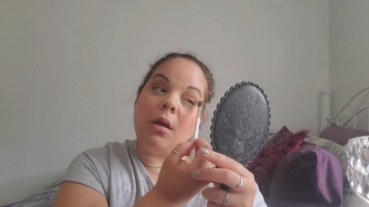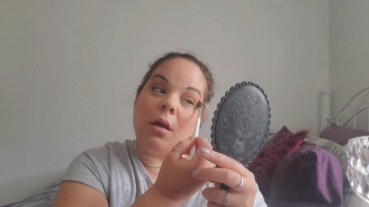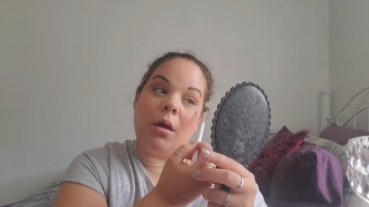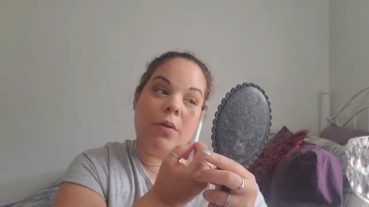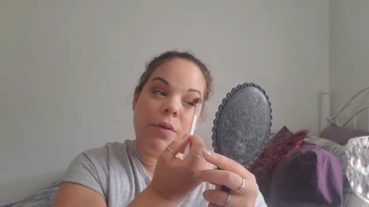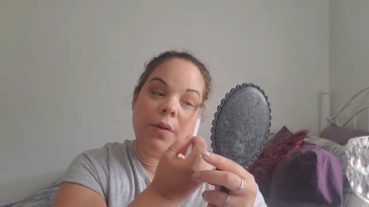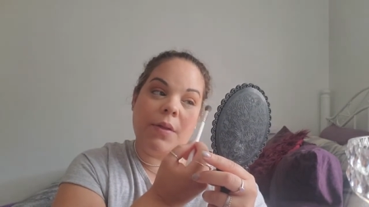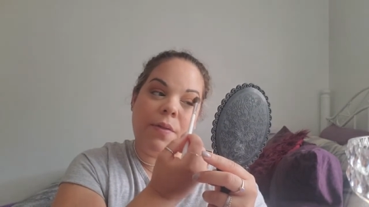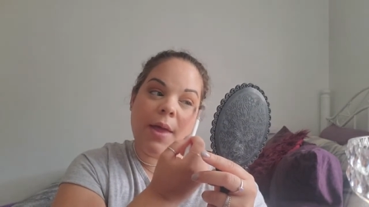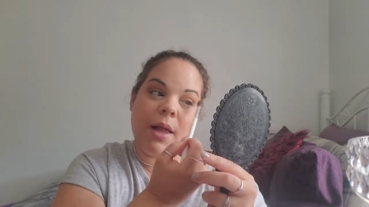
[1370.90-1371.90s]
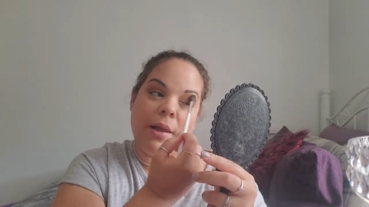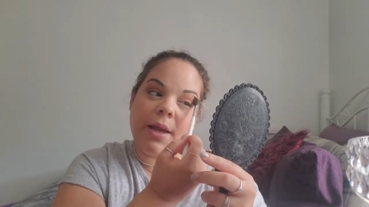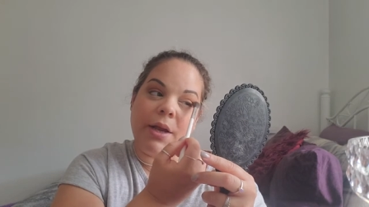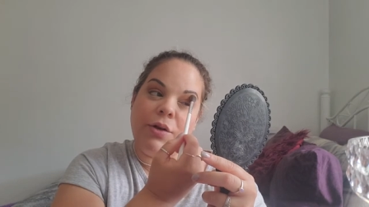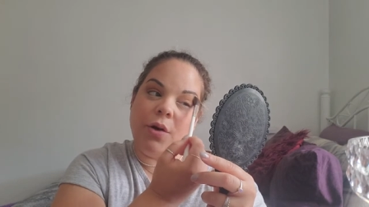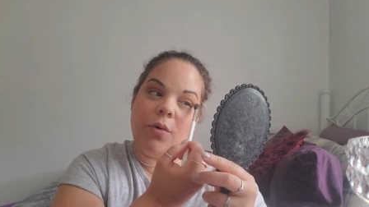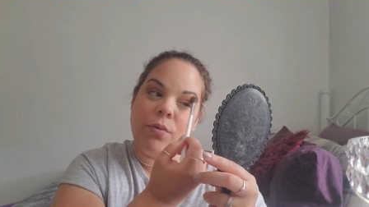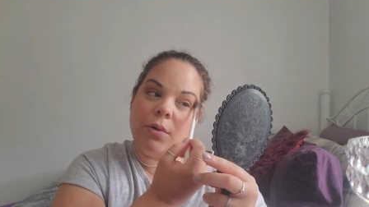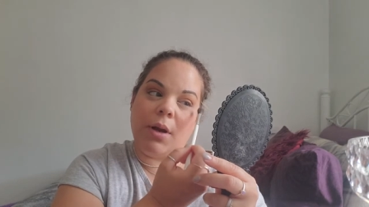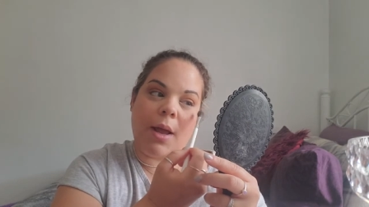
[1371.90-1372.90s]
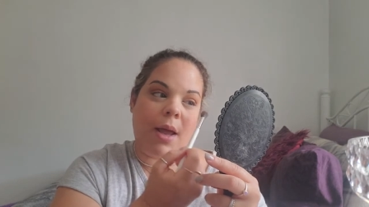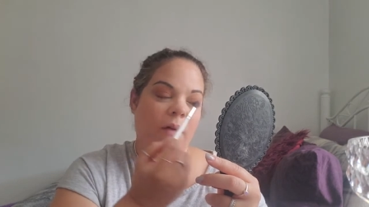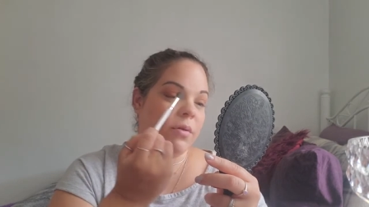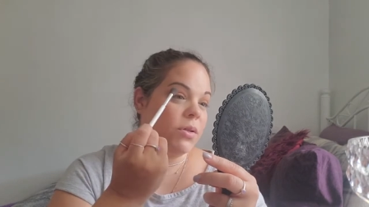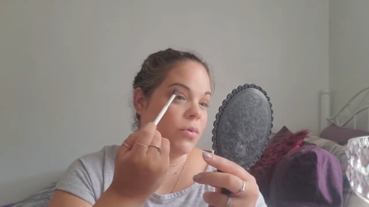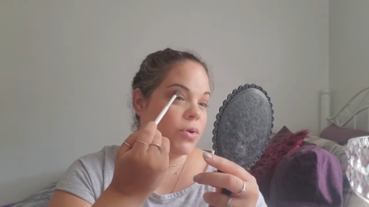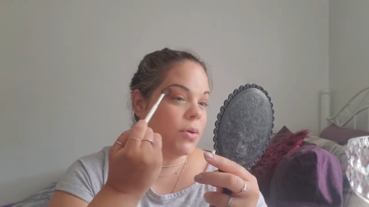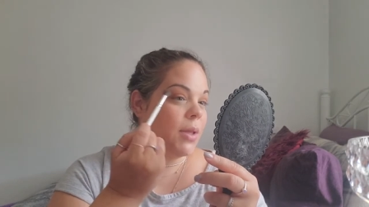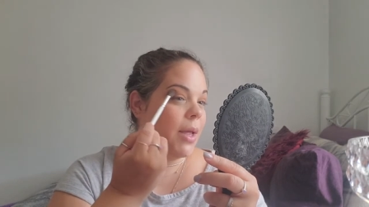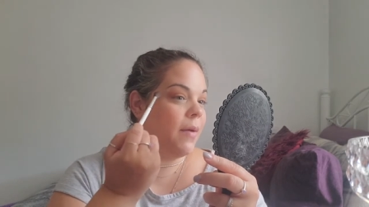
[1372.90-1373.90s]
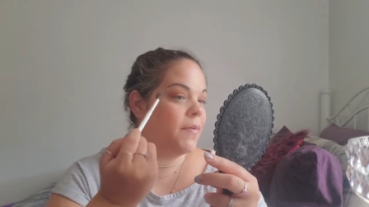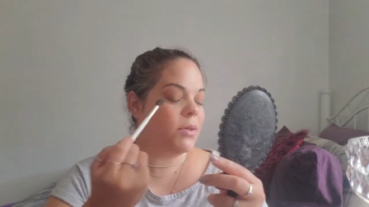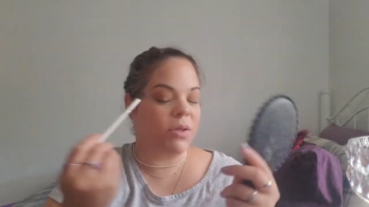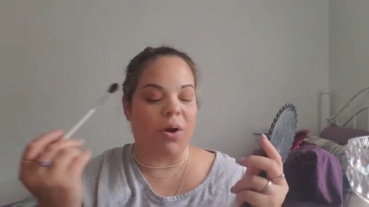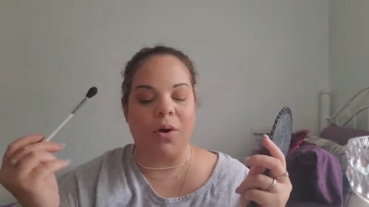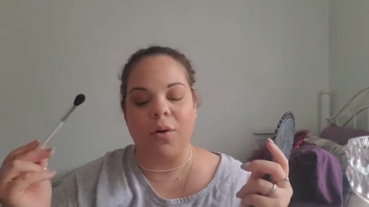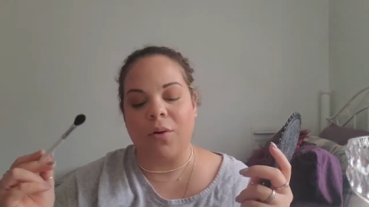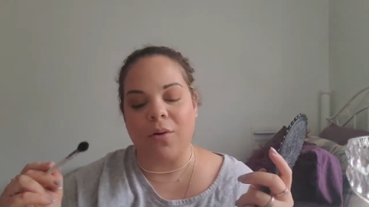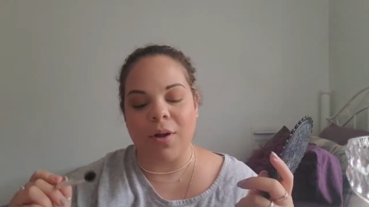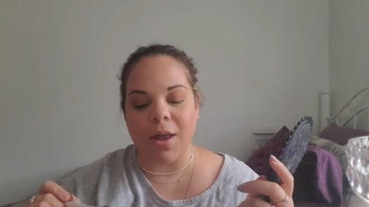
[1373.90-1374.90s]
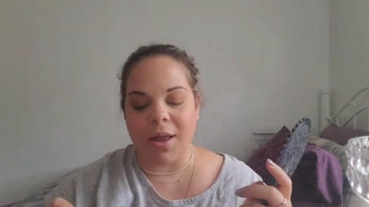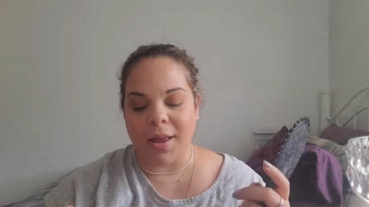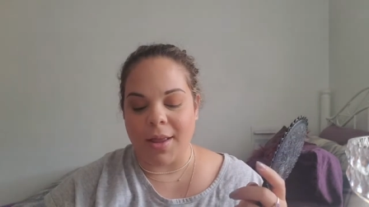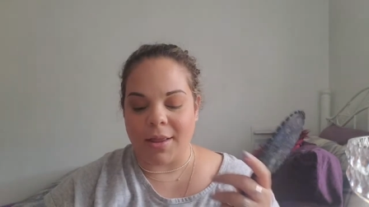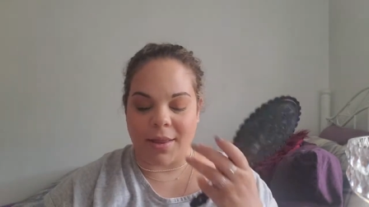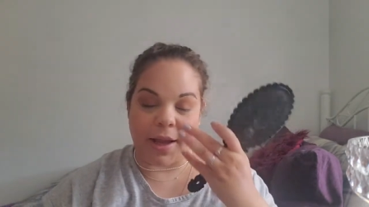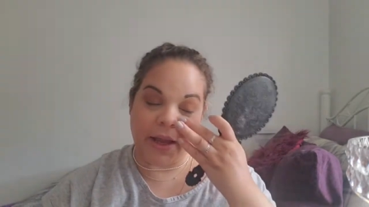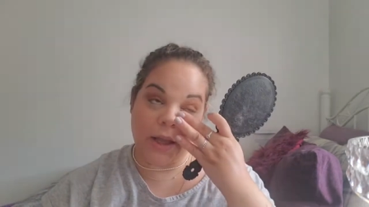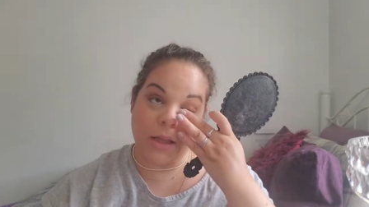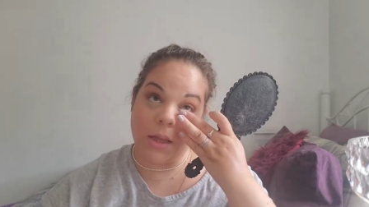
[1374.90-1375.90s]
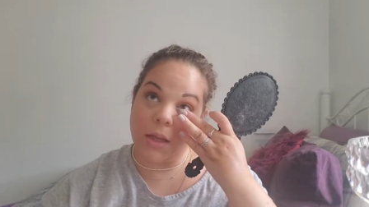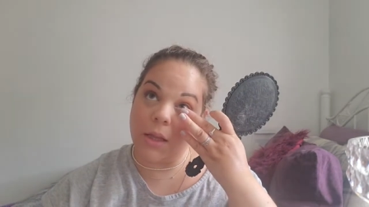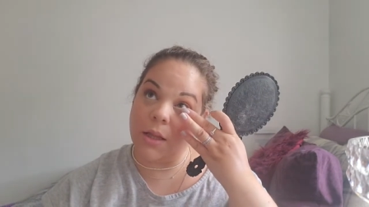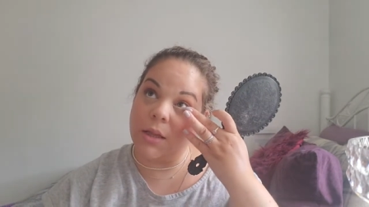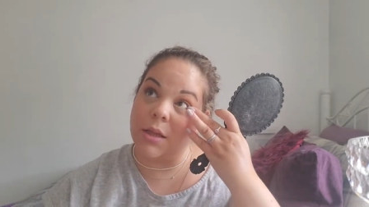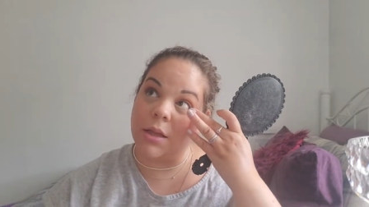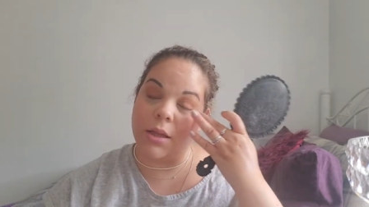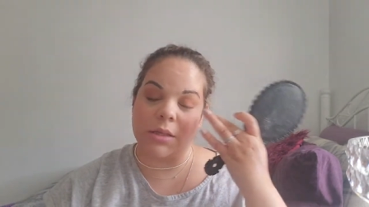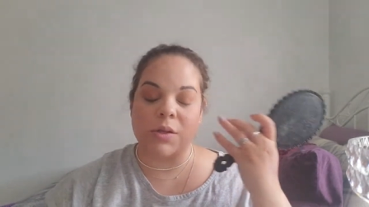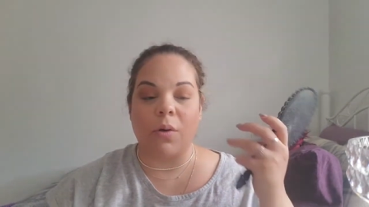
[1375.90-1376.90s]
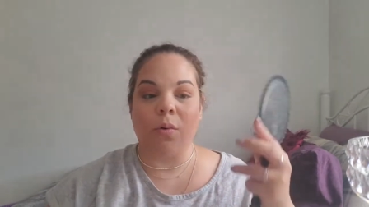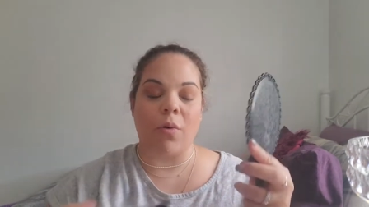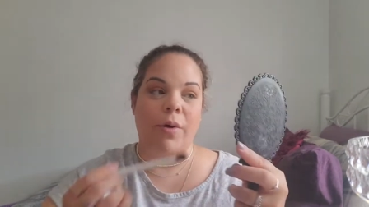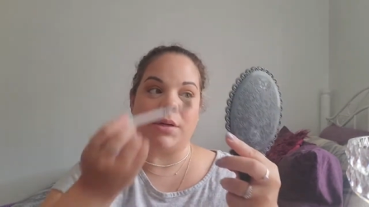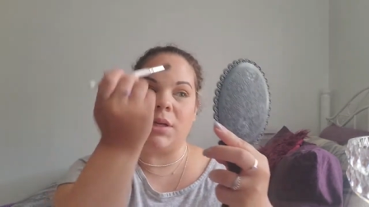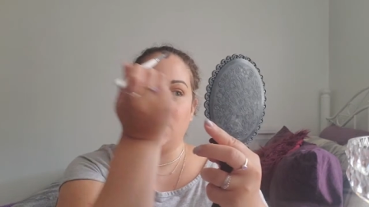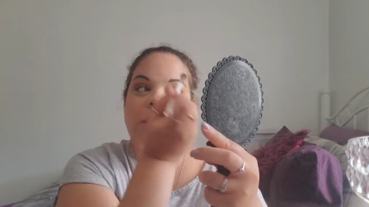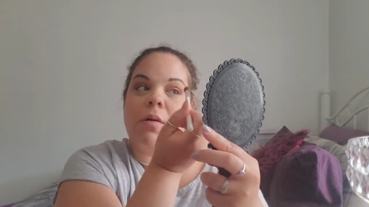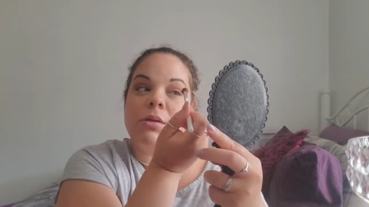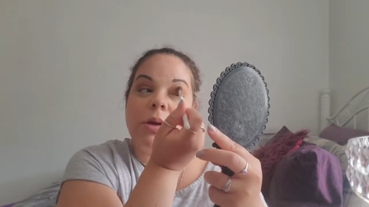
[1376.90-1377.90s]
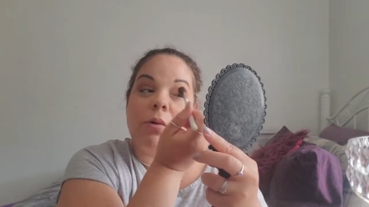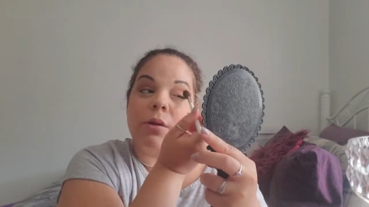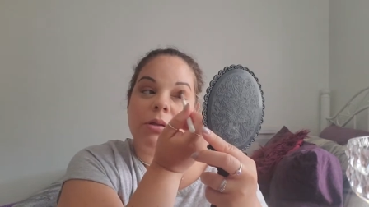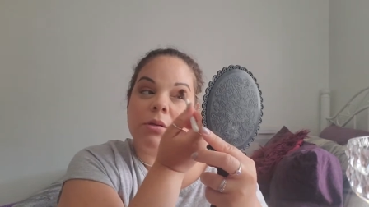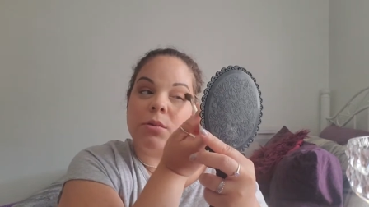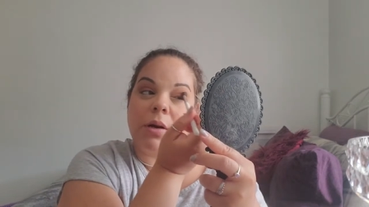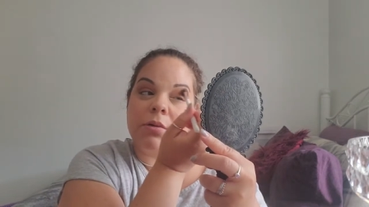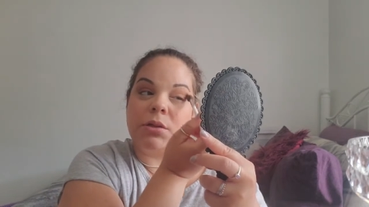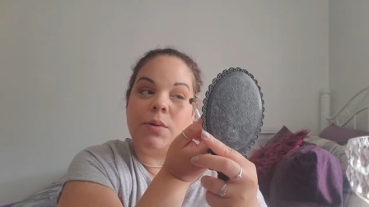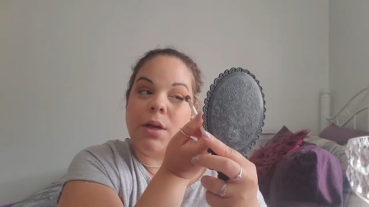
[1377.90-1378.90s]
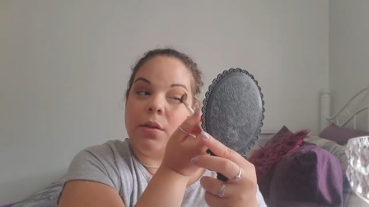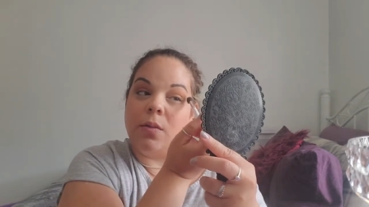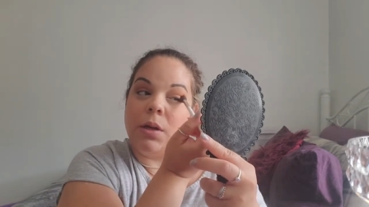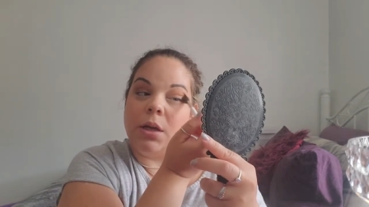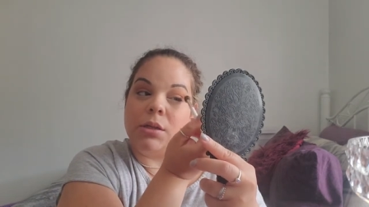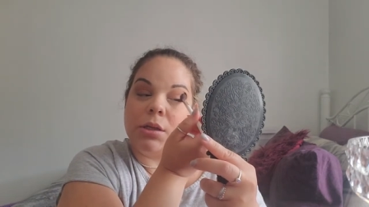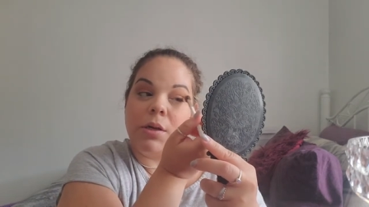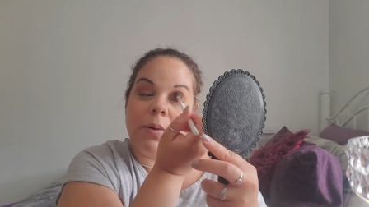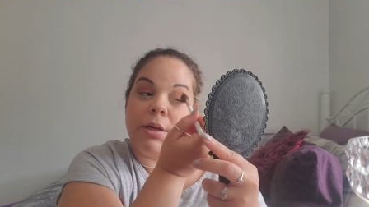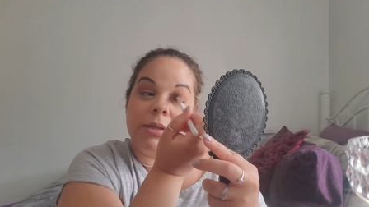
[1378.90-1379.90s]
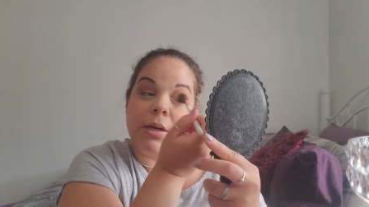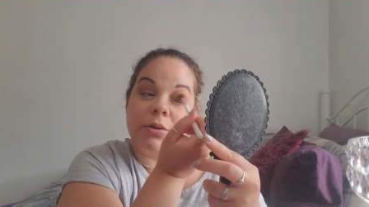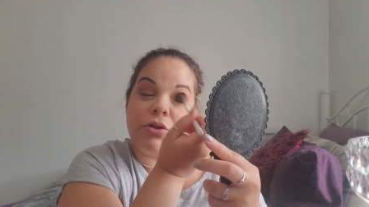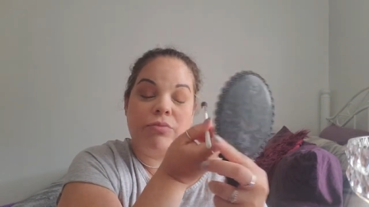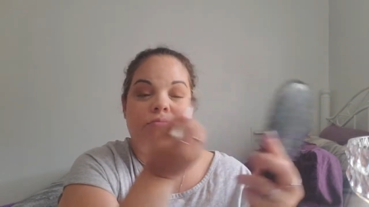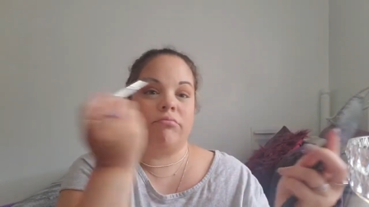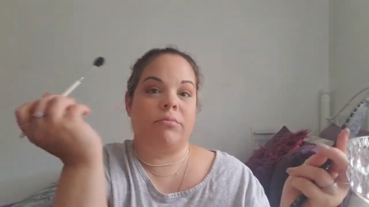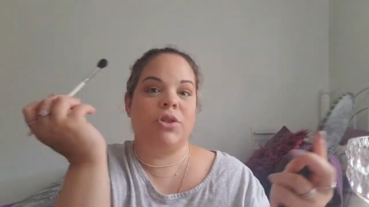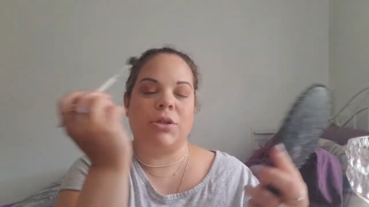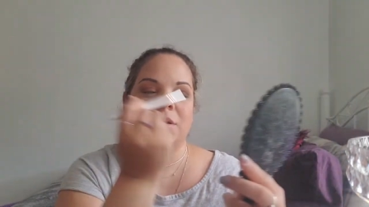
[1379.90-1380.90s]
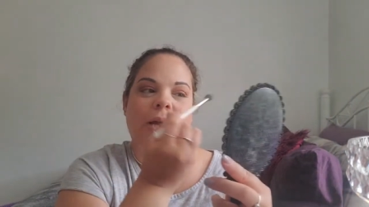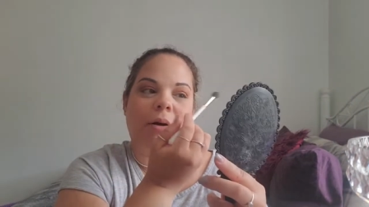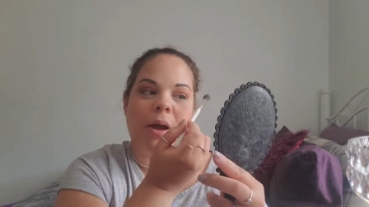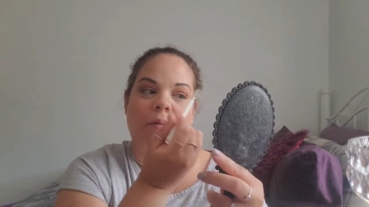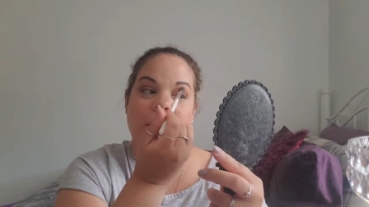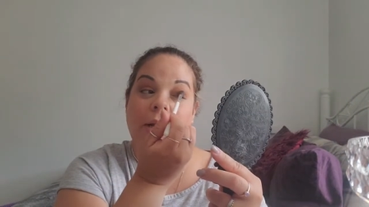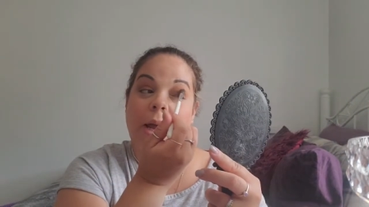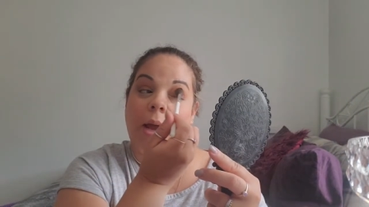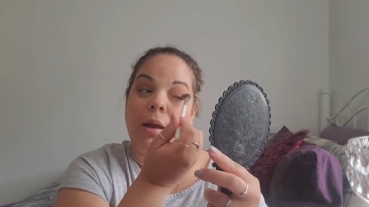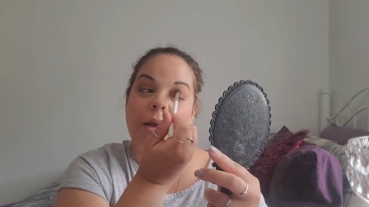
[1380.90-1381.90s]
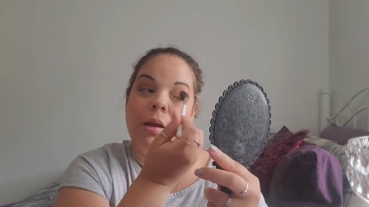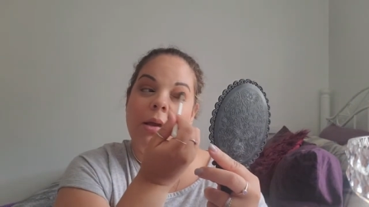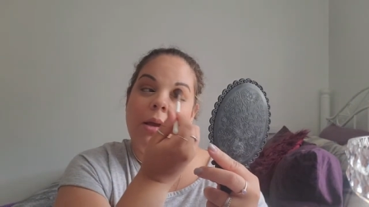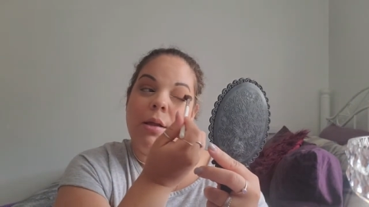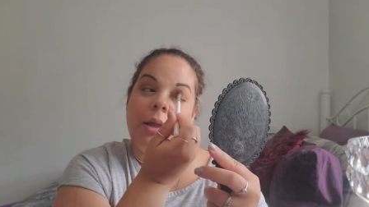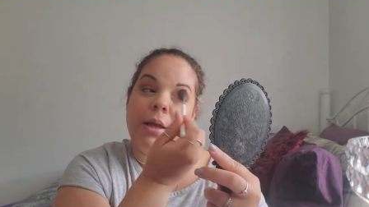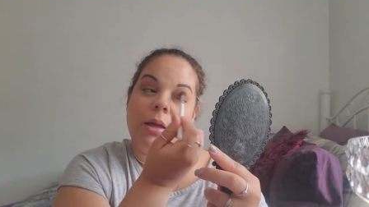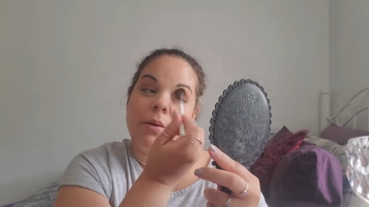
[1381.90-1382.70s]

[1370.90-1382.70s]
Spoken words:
other than that, like, I don't have a social life. So, like, this whole quarantine thing, I was like, well, this is what I was doing on the weekends anyway. It's just now every day. Like,